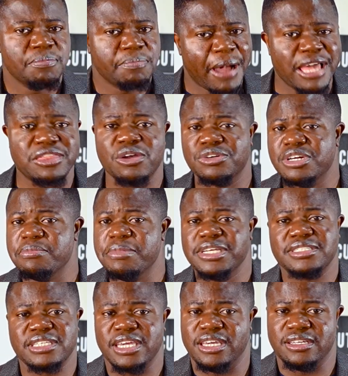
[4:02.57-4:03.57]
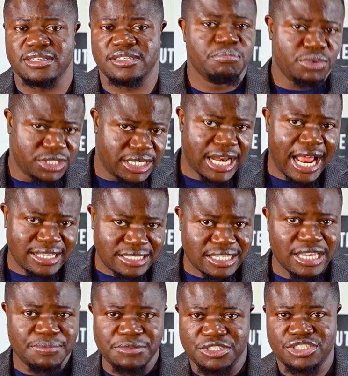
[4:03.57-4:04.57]
Python remains king, but the
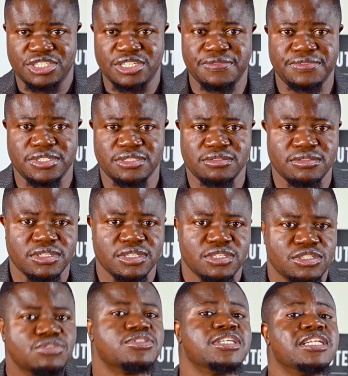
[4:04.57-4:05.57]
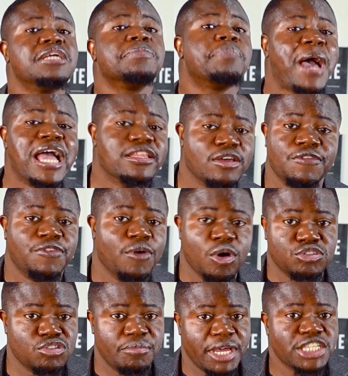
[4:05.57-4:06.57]
landscape is shifting. You still need Python
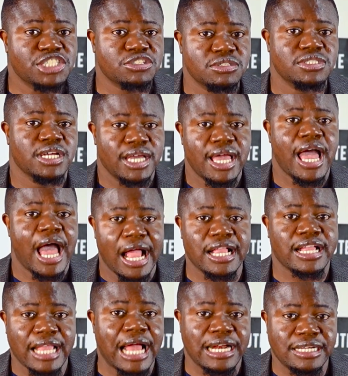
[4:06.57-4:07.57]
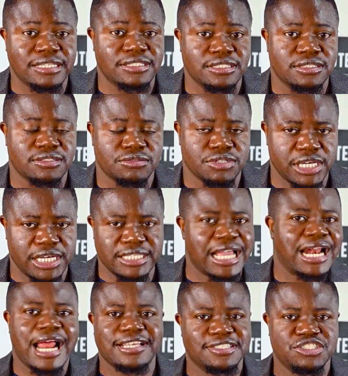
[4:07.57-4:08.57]
for automation and analysis. Okay,
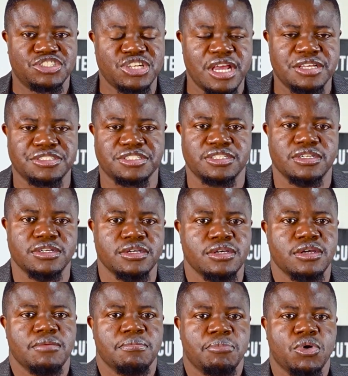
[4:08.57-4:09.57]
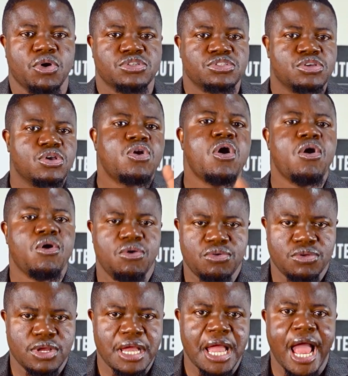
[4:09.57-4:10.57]
that hasn't changed. But
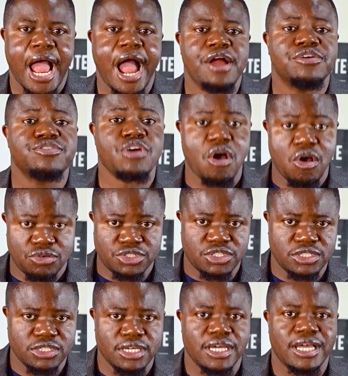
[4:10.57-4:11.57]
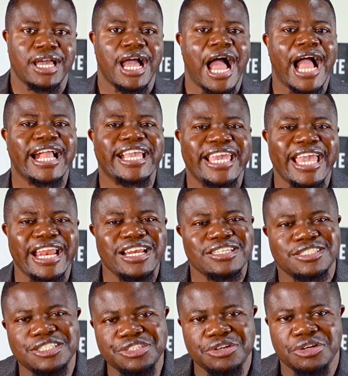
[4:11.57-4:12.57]
Go and Rust are
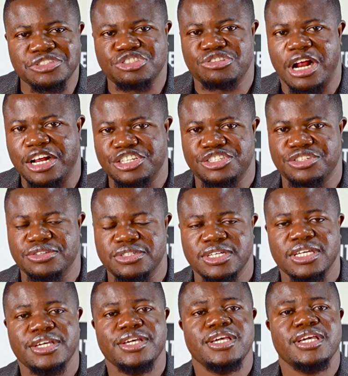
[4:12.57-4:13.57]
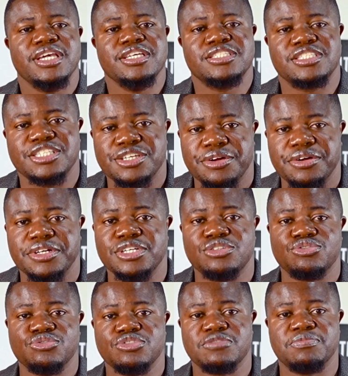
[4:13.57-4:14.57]
gaining serious traction in security
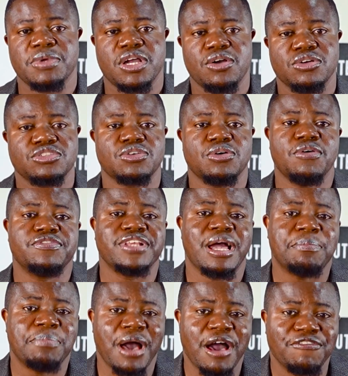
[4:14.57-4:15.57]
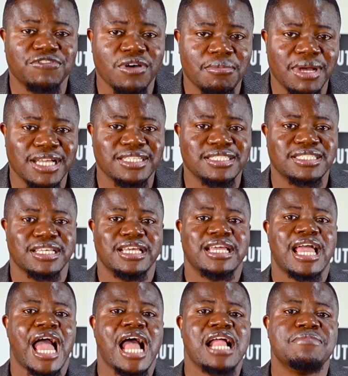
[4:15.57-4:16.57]
tools because of their performance
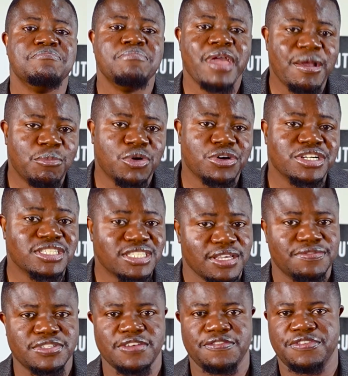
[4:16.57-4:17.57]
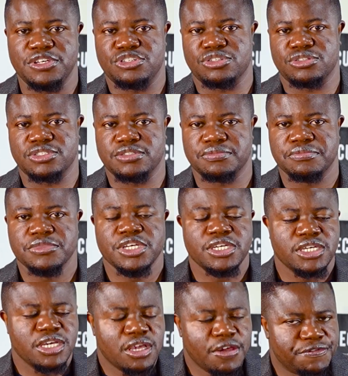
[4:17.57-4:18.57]
and memory safety features.
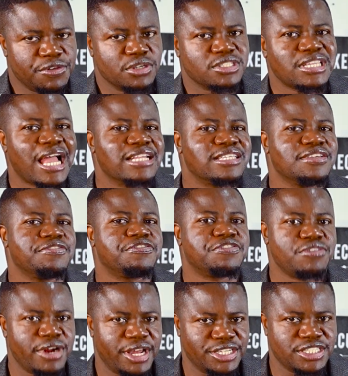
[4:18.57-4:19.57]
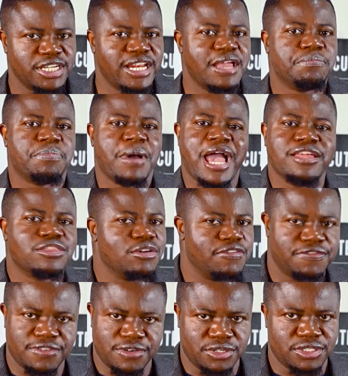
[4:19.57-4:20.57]
If you're starting fresh, learn
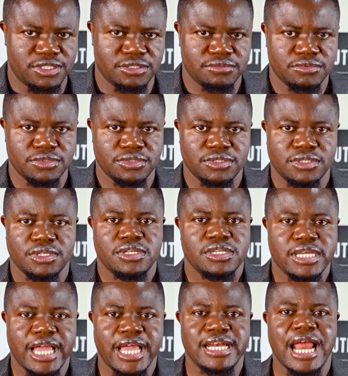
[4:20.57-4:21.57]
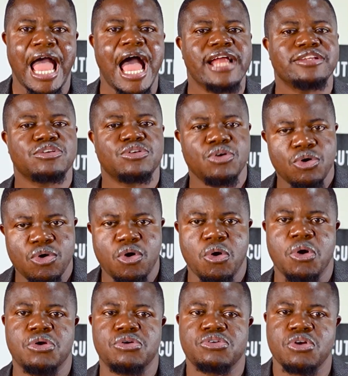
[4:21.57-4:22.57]
Python first, then add Go
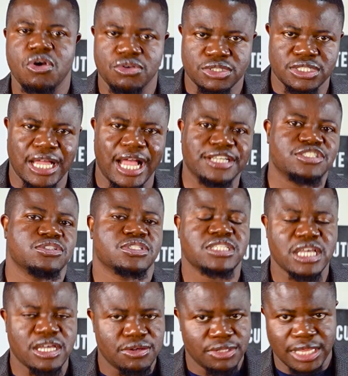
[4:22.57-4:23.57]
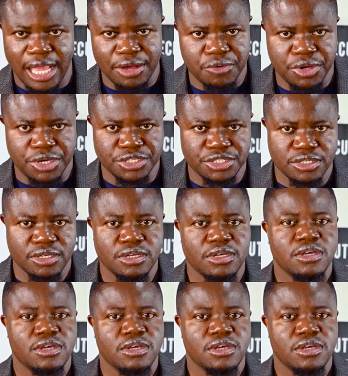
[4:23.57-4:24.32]
or Rust as your second language.